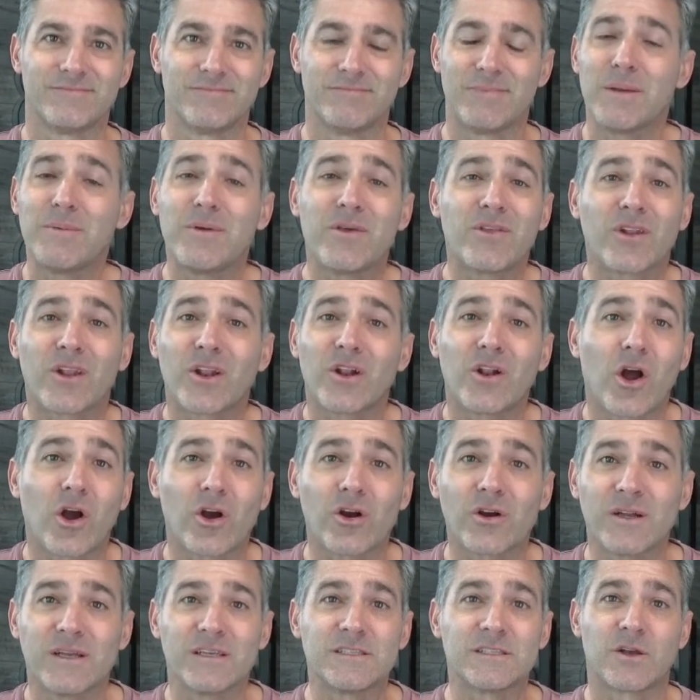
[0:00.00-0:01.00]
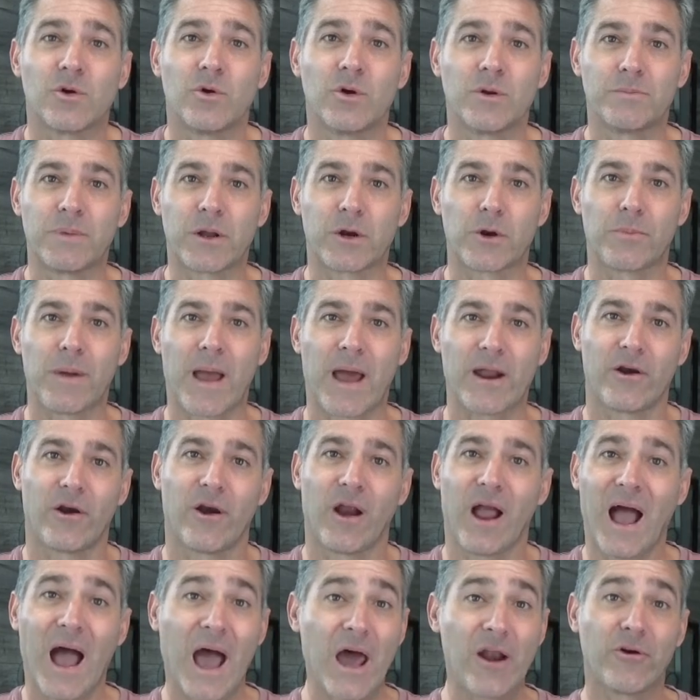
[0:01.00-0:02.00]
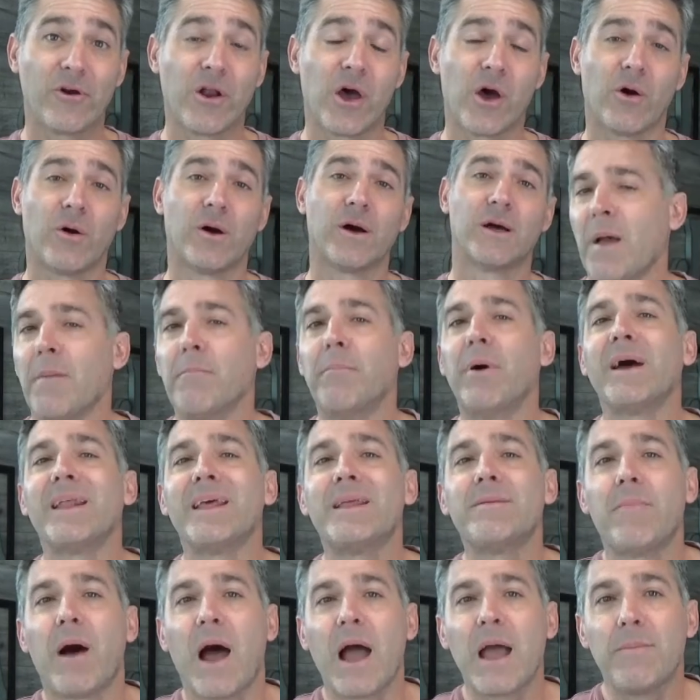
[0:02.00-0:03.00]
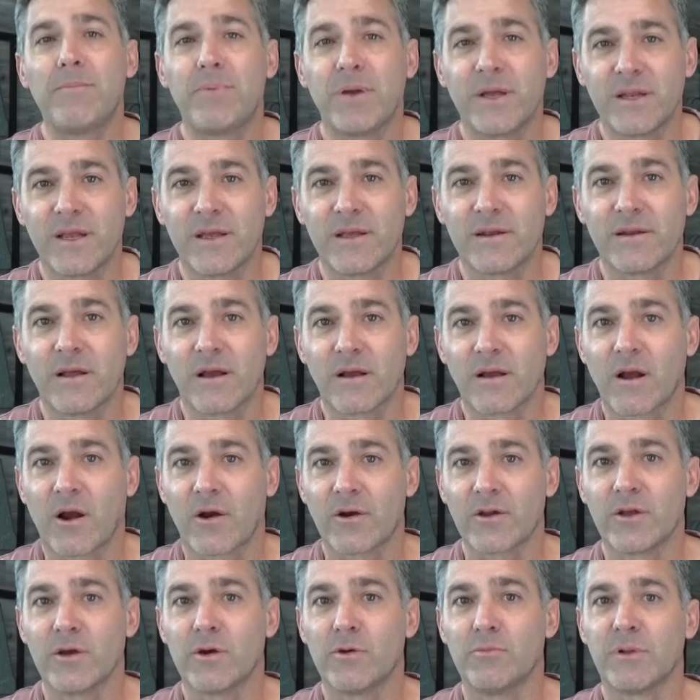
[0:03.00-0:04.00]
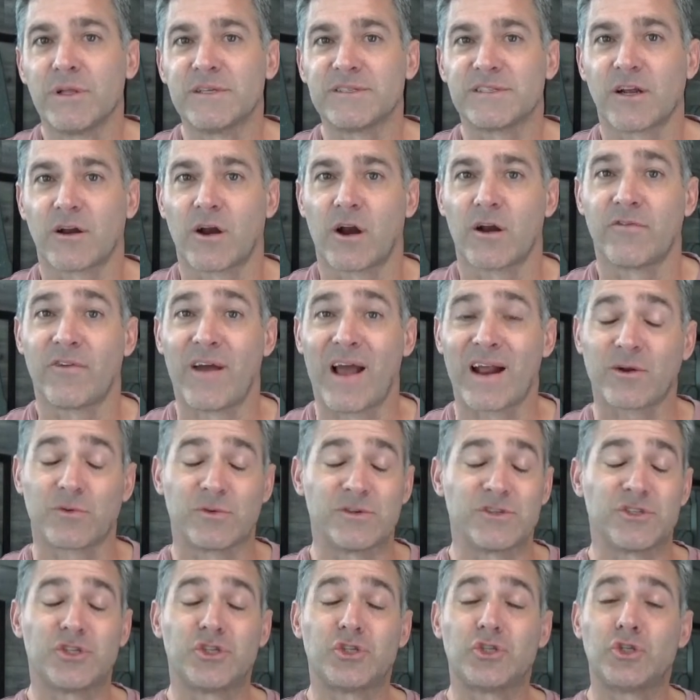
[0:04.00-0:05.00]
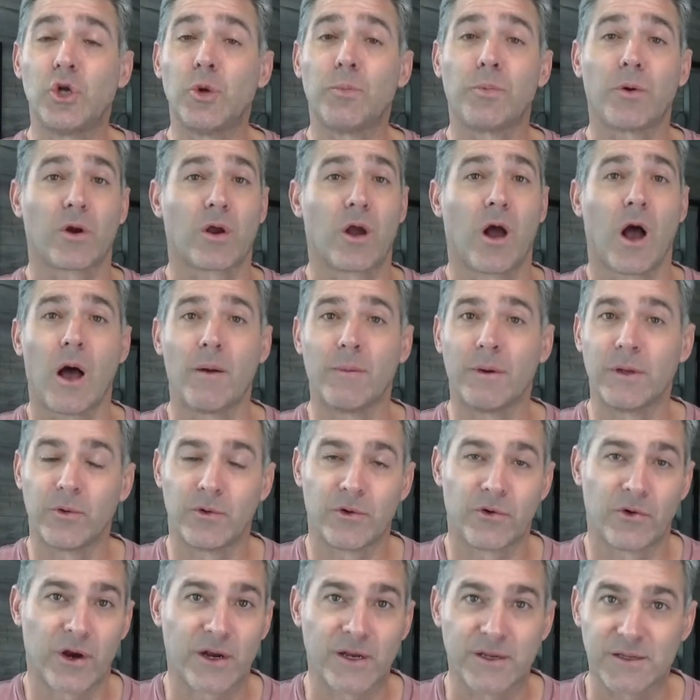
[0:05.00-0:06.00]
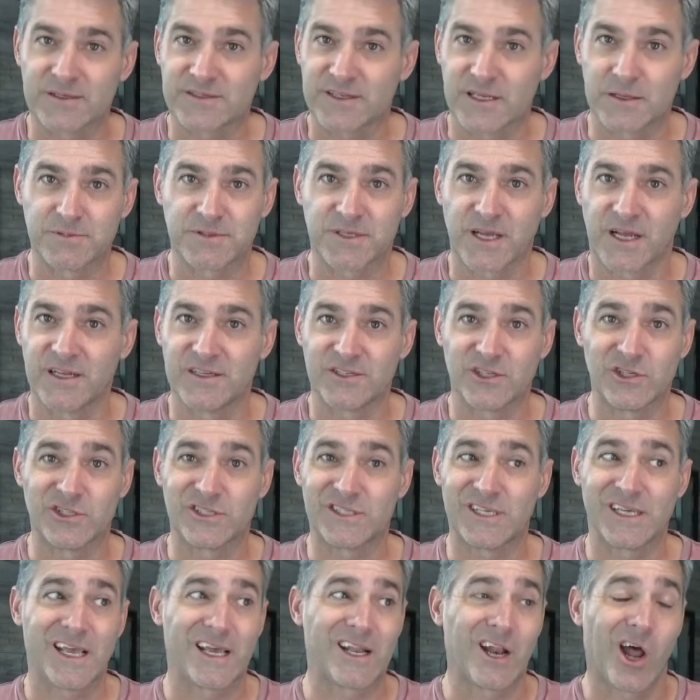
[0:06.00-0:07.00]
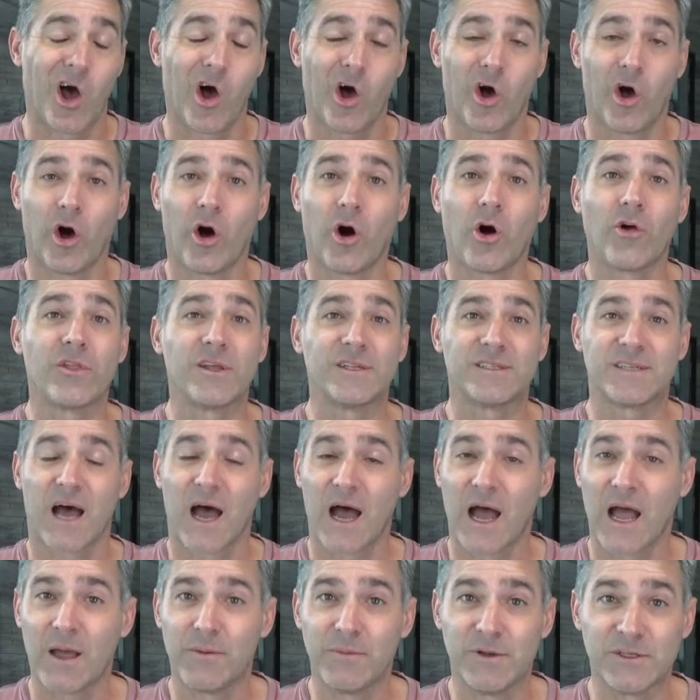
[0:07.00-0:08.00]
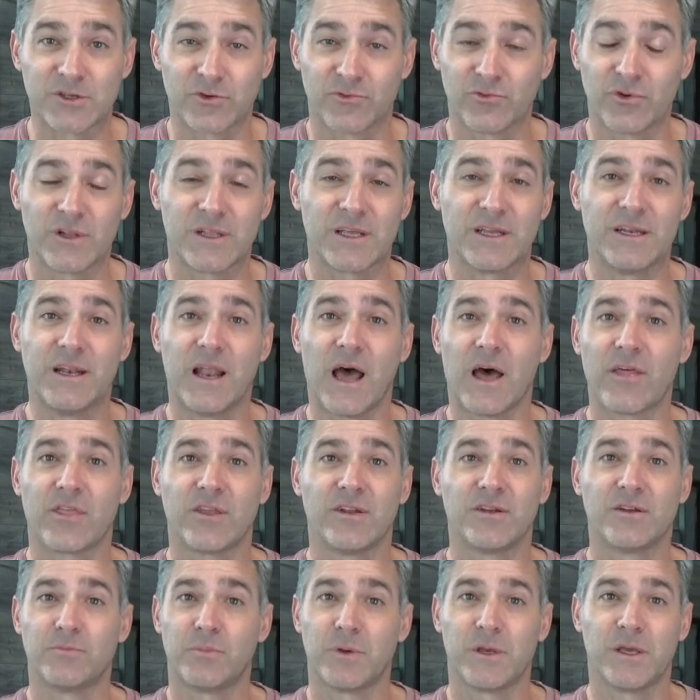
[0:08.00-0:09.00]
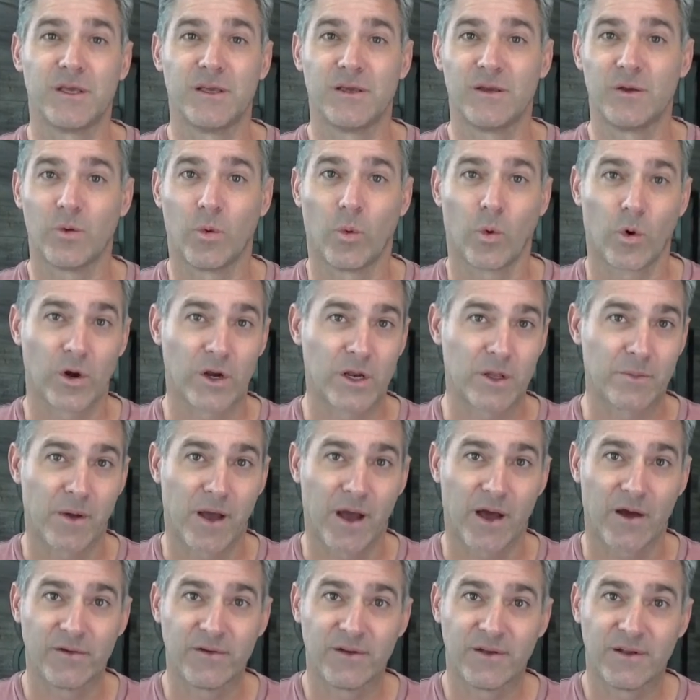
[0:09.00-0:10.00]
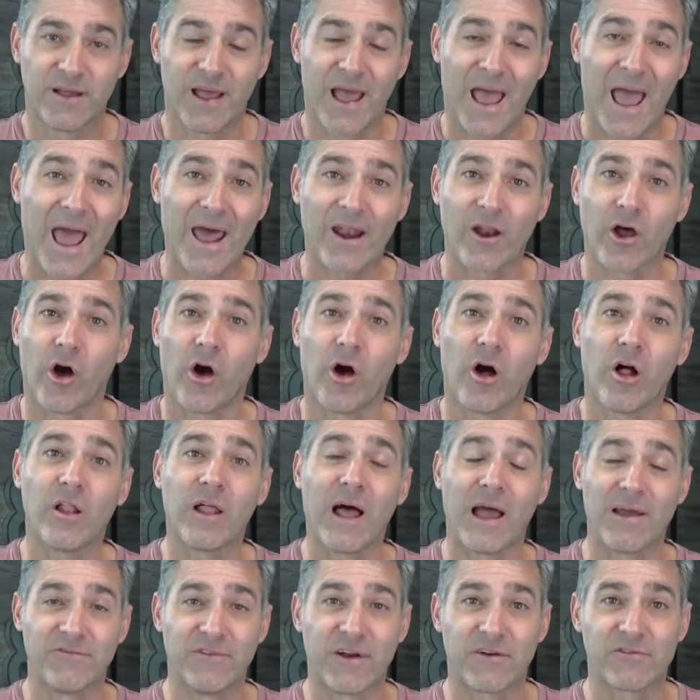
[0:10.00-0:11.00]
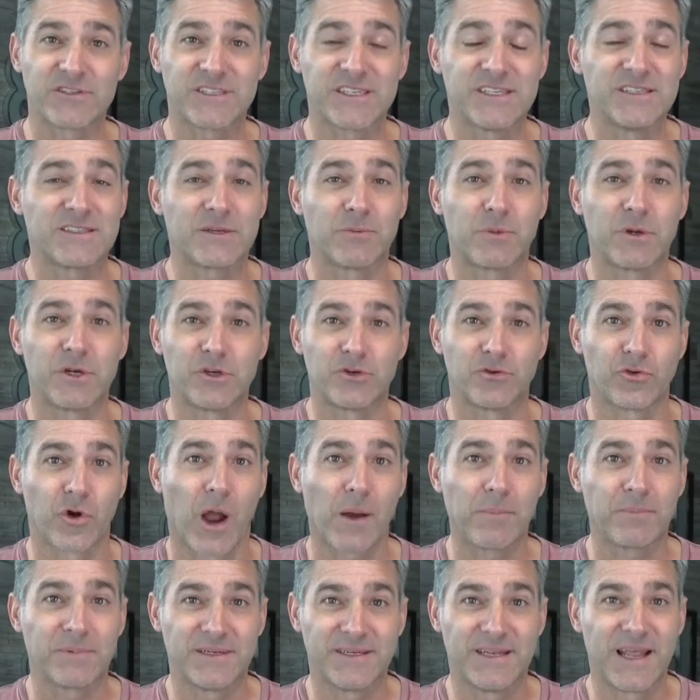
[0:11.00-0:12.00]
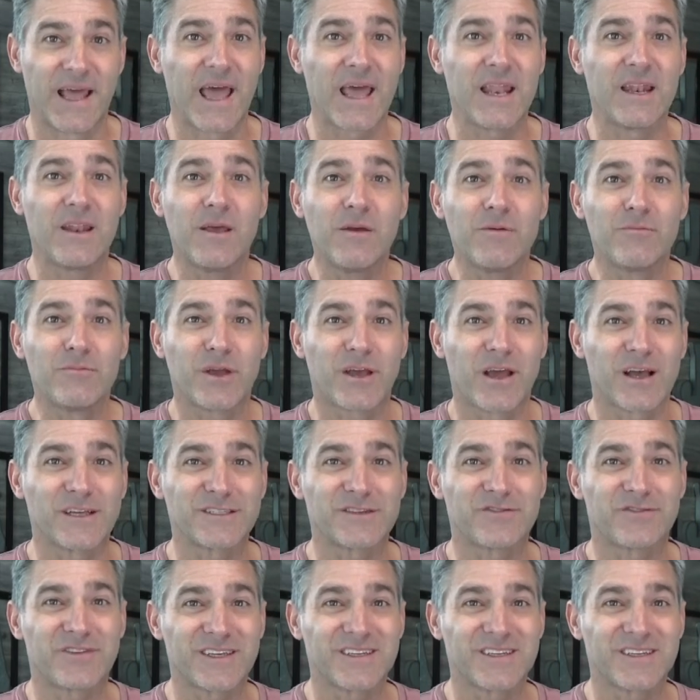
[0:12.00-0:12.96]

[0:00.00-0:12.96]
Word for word: Maybe the little heart is going pitter patter. I don't know. But in my opinion, cardioballistic artifact was super common when running sleep studies. You see it all the time. It's really nothing to be worried about at all. I've never seen someone drop dead because of